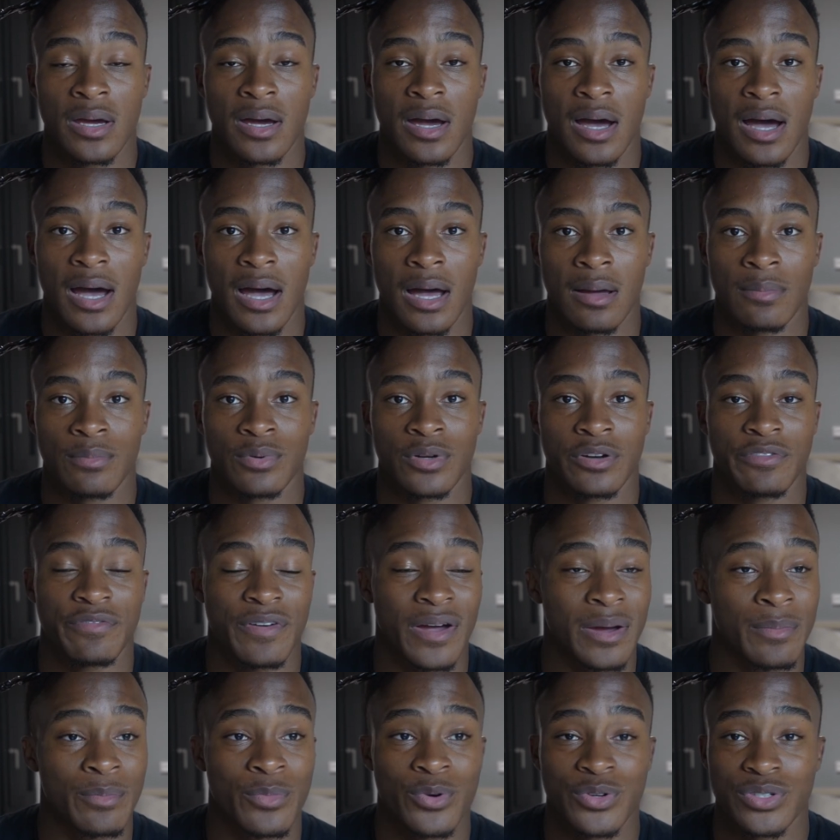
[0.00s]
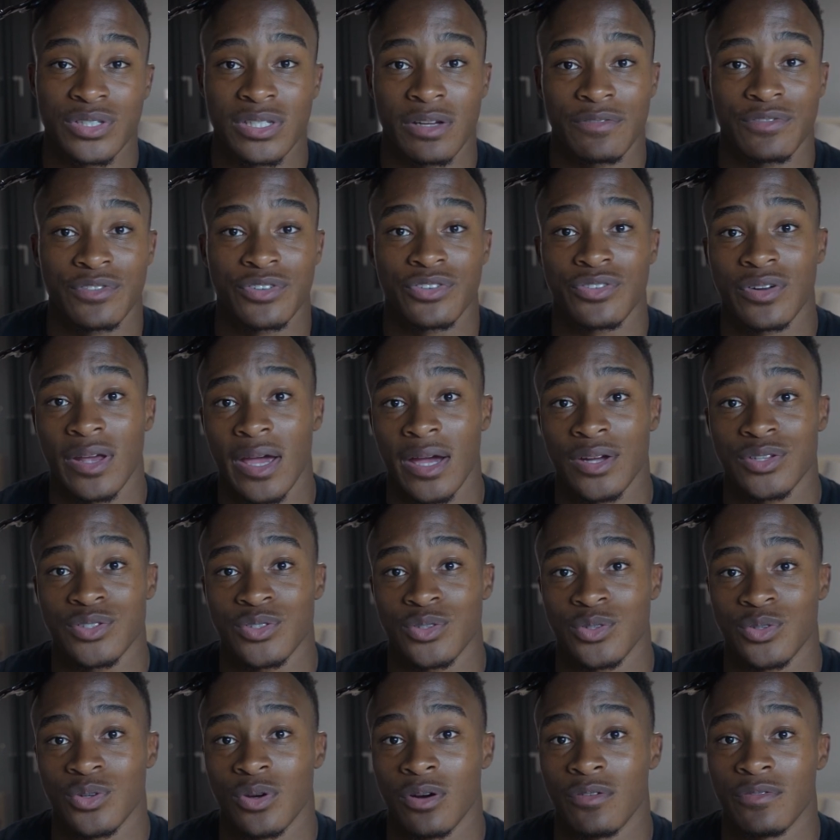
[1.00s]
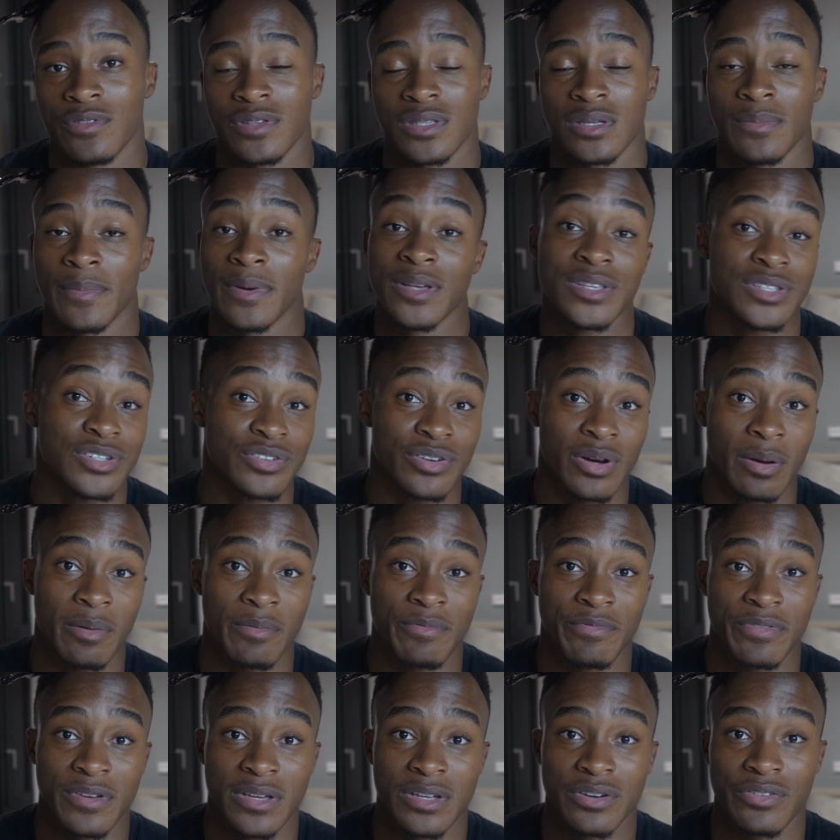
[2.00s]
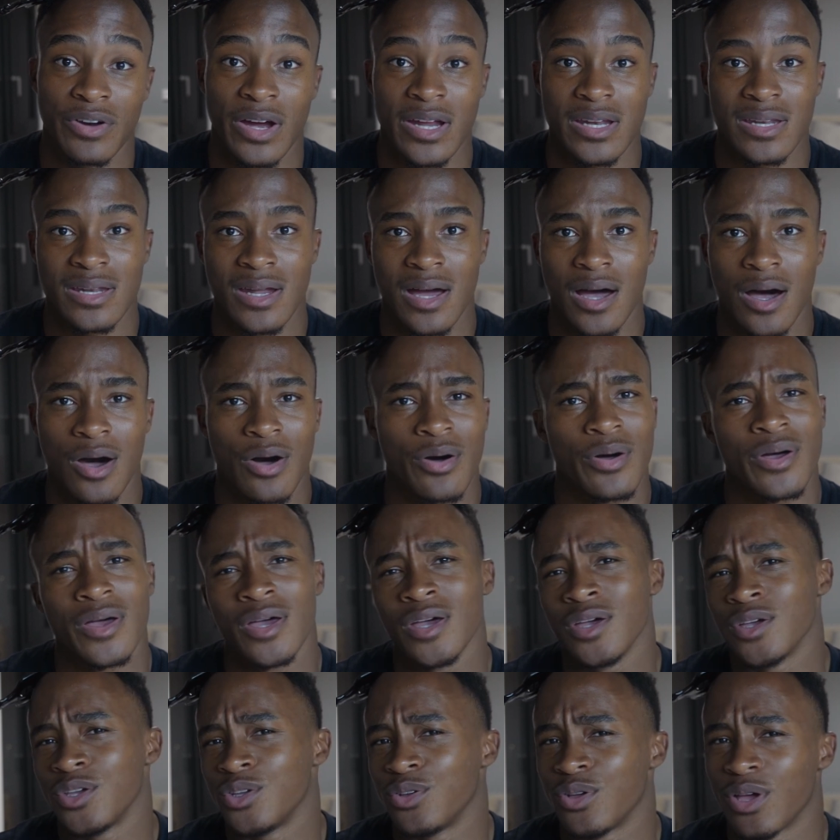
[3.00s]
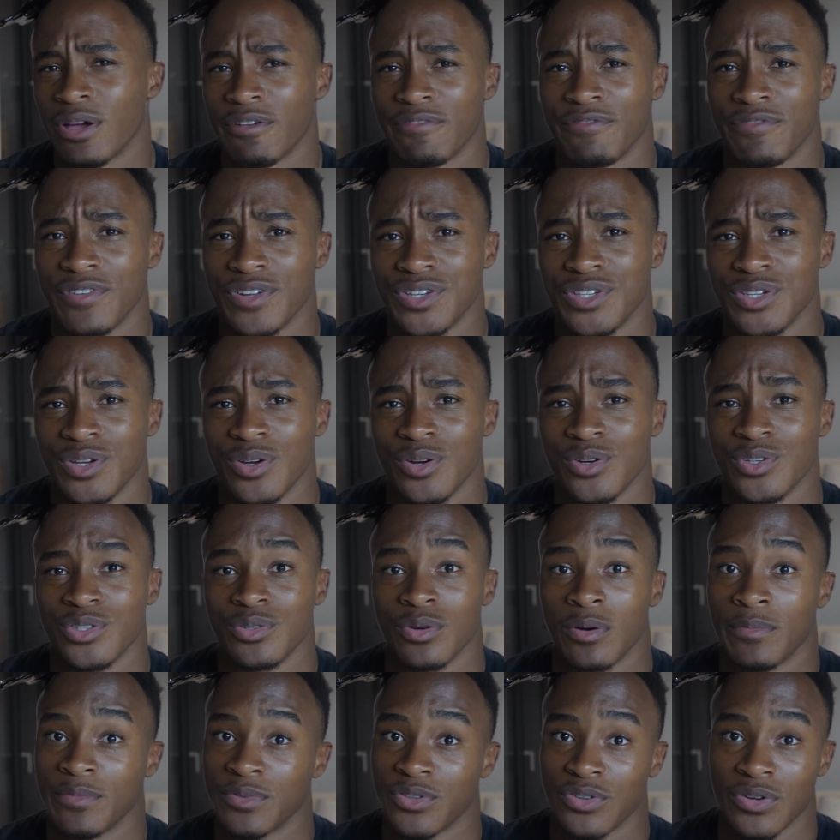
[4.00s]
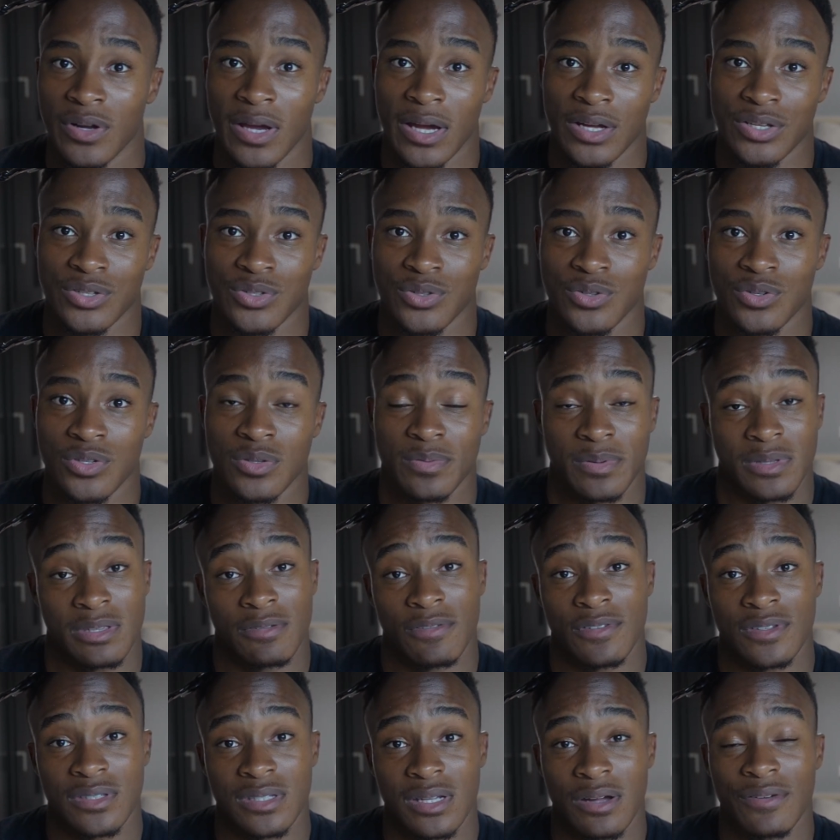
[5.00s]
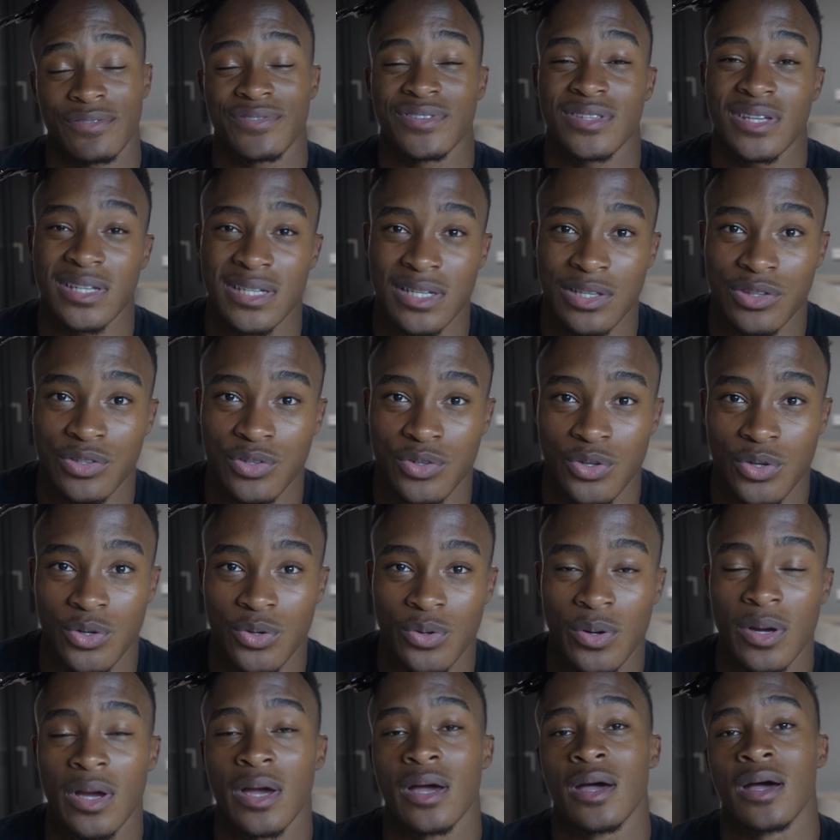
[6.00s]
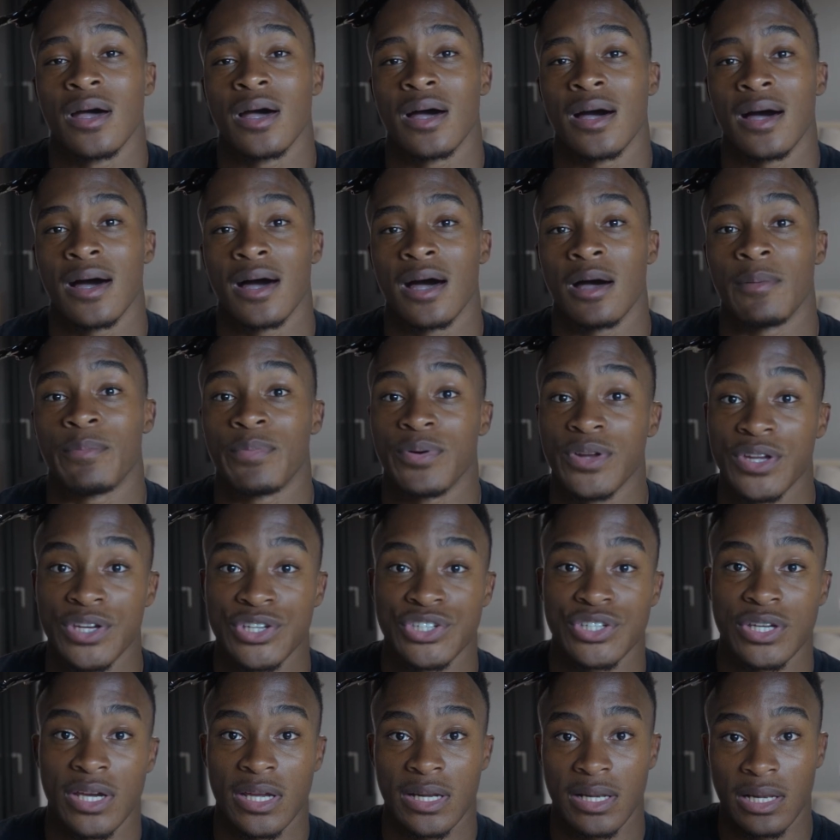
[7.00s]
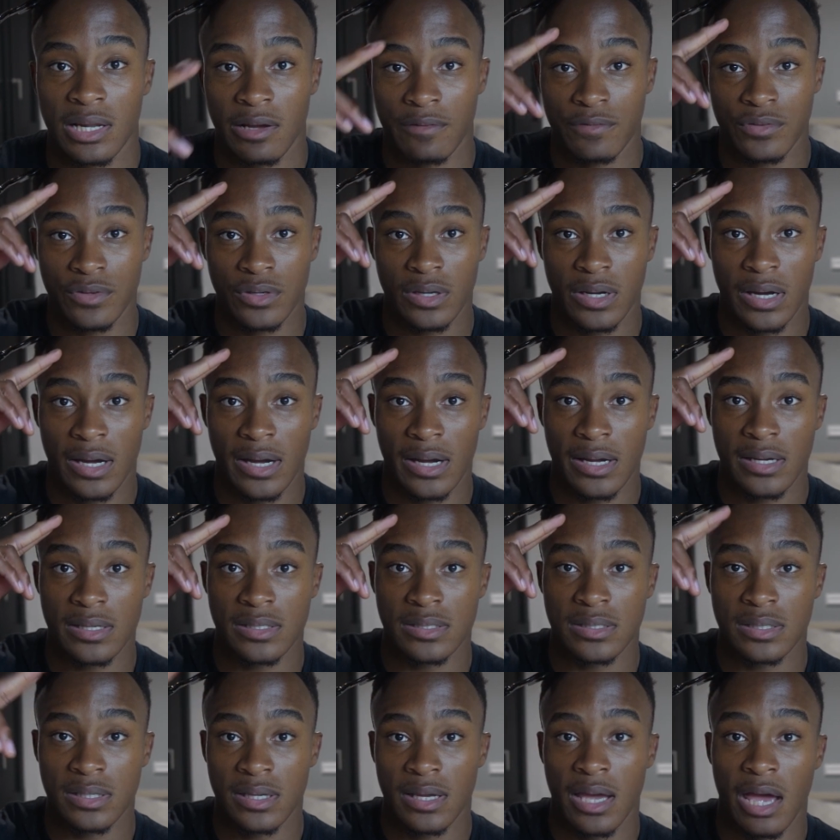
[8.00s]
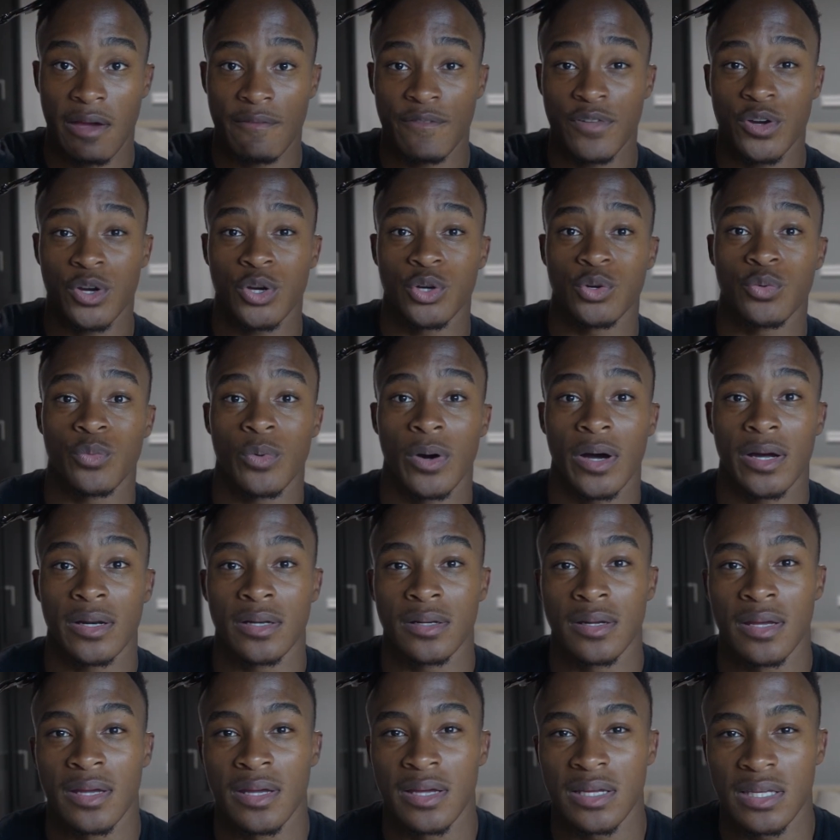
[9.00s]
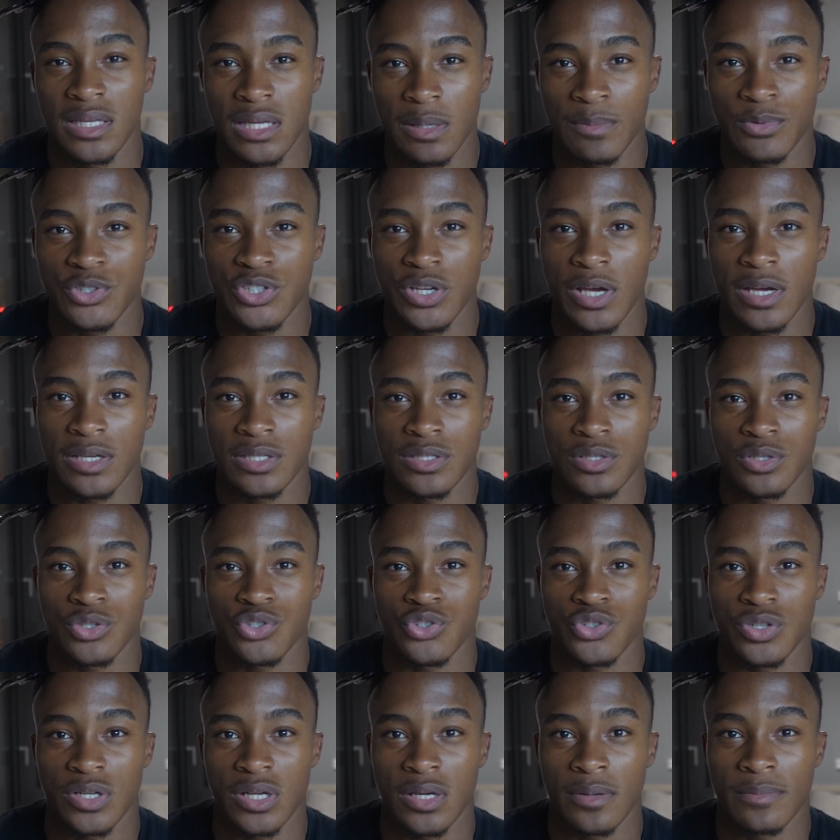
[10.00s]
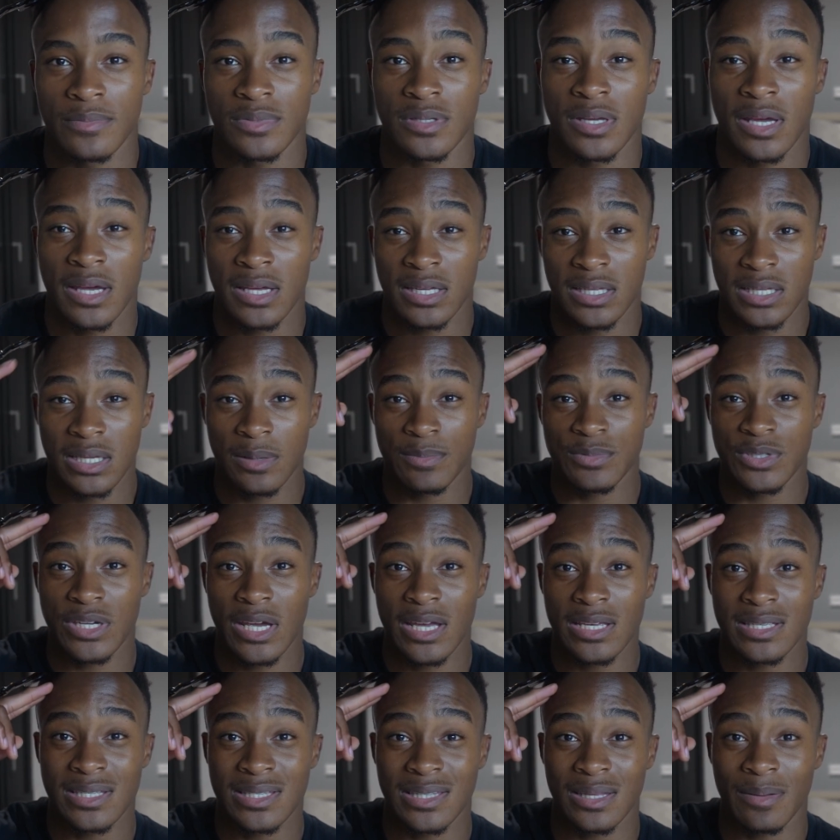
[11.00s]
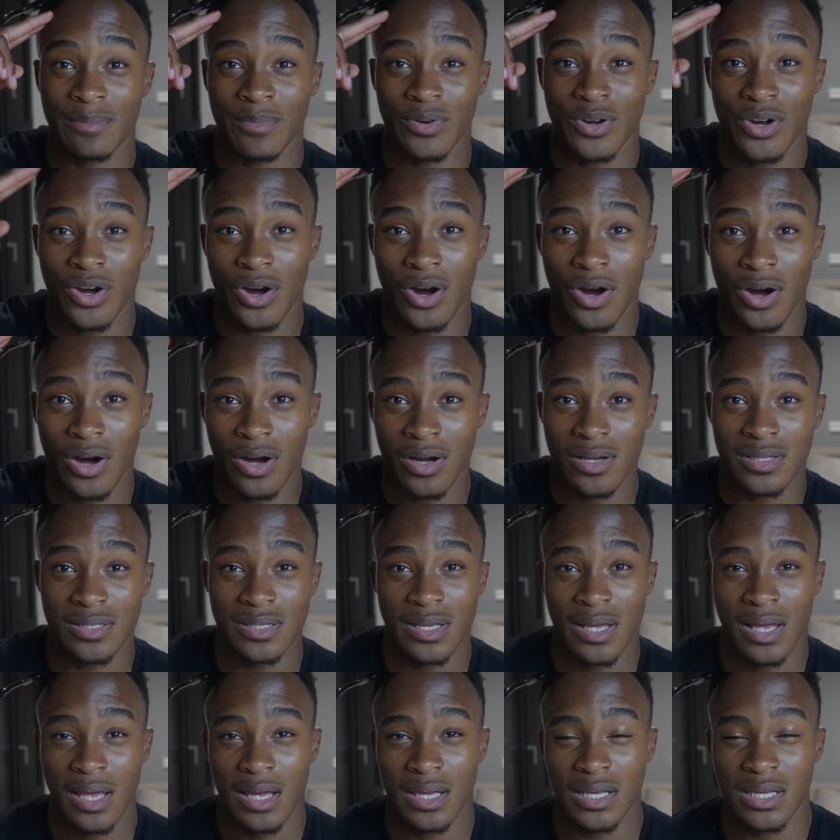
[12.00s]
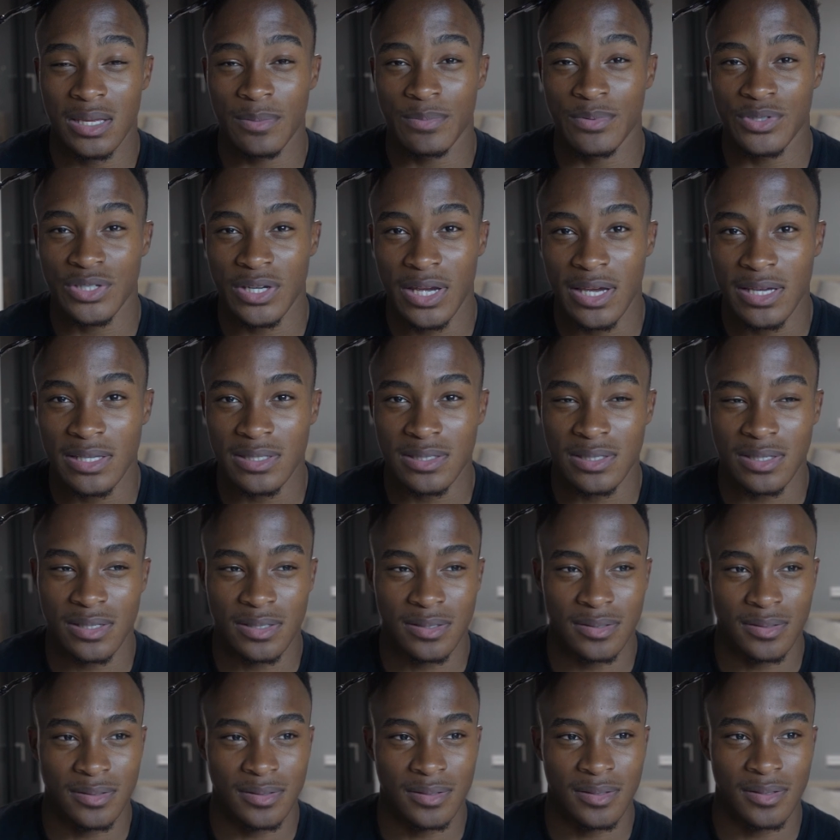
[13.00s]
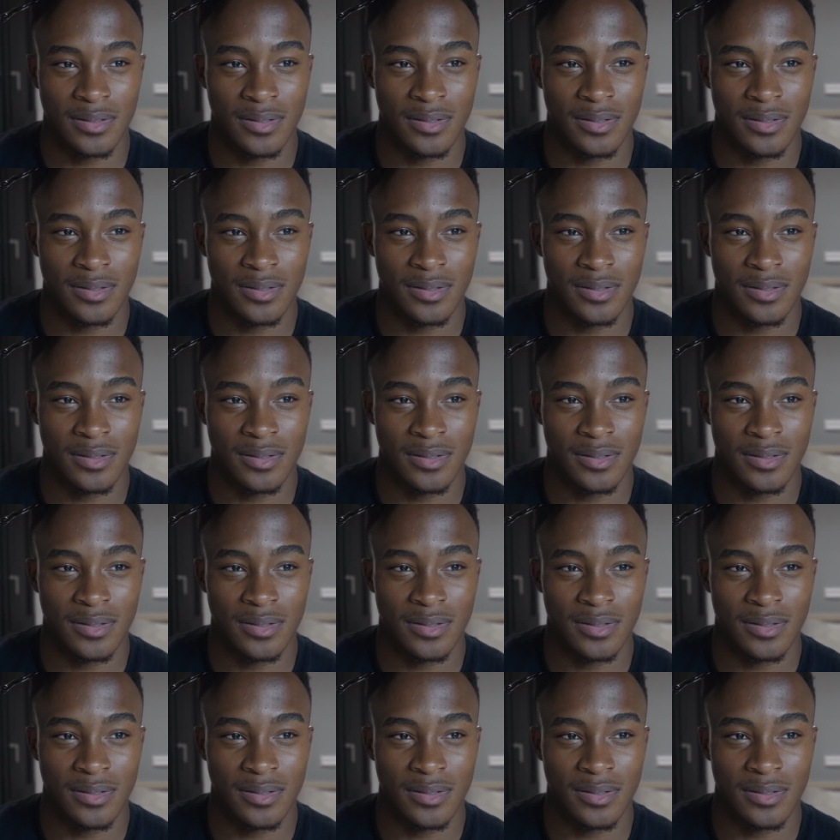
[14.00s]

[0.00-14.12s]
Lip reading: I'm going to find more stuff to react to. Obviously, my Instagram feed right now. You have videos you want me to react to, specific stuff, send it through. Appreciate, love you guys. Have a good one. Keep chasing your dreams. Keep chasing them cars. Keep chasing.